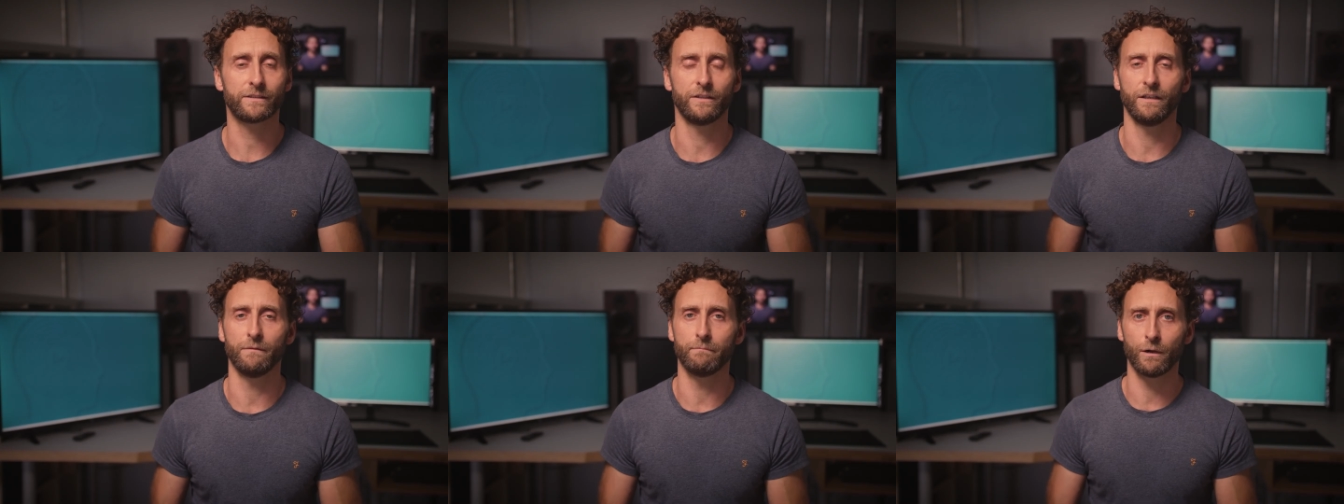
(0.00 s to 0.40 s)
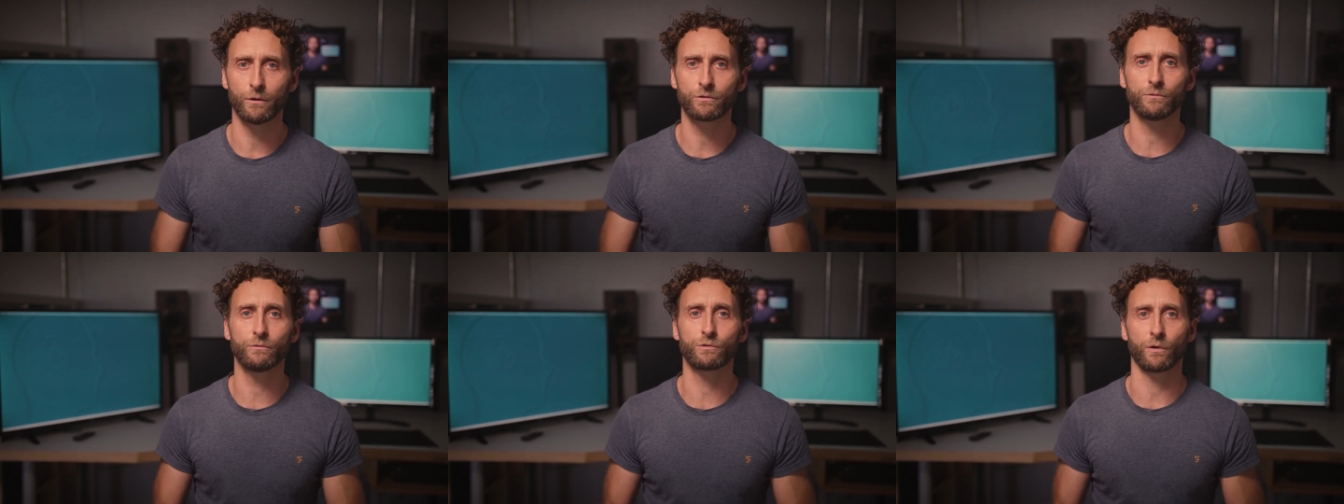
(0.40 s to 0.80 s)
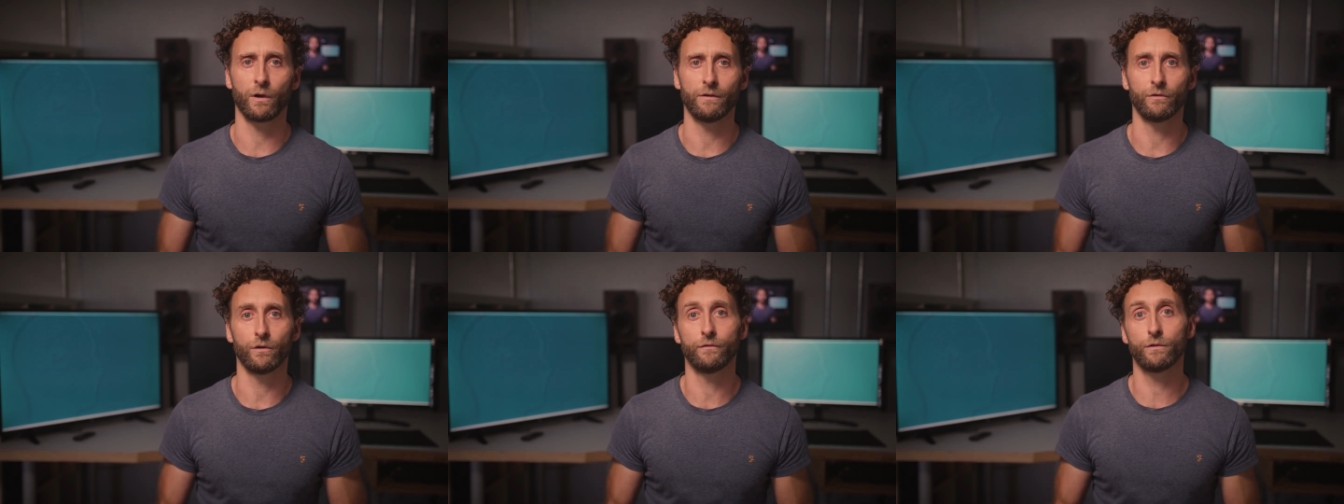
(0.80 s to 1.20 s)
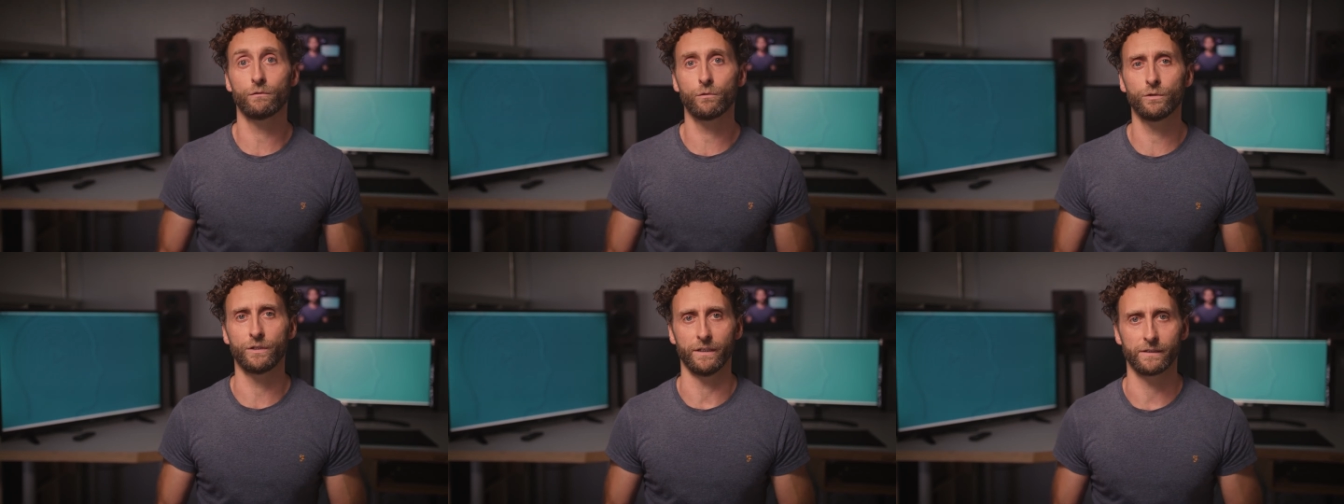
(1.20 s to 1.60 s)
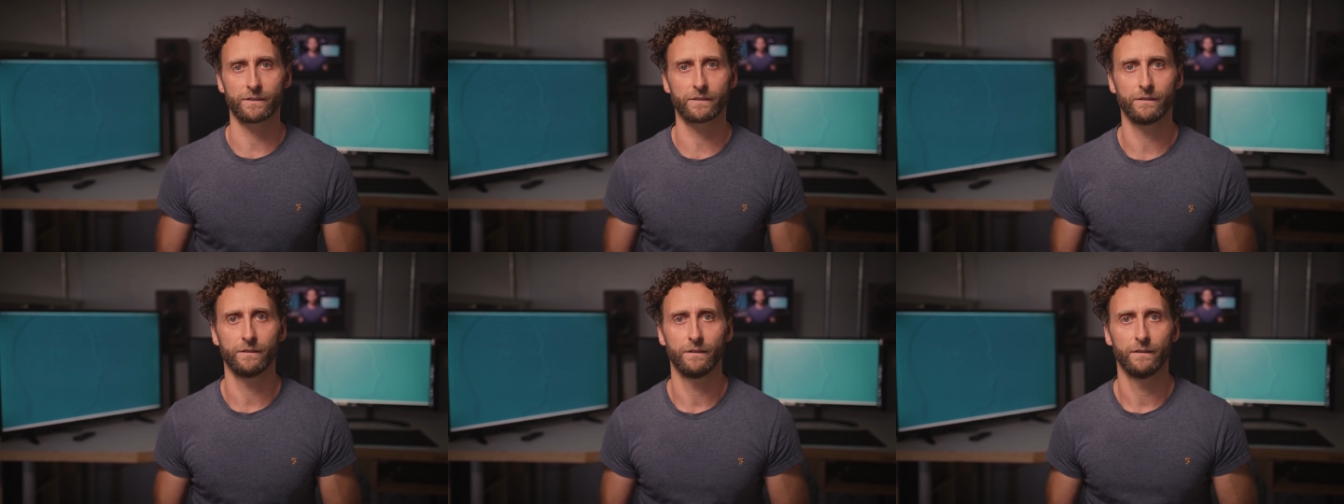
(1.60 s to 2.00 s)
to the emotional driver of your
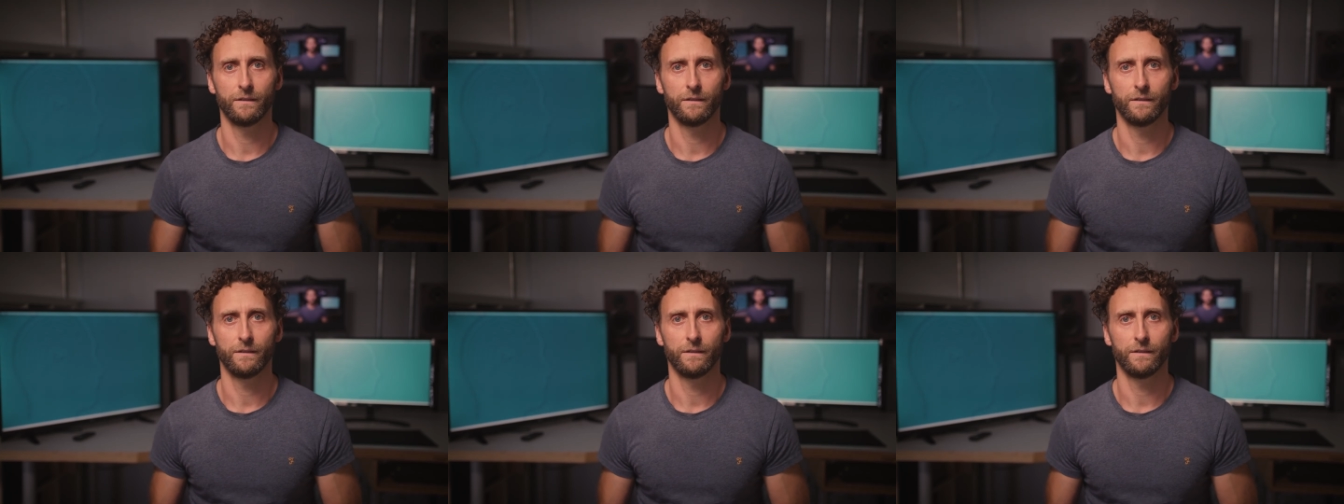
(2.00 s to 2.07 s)
audience.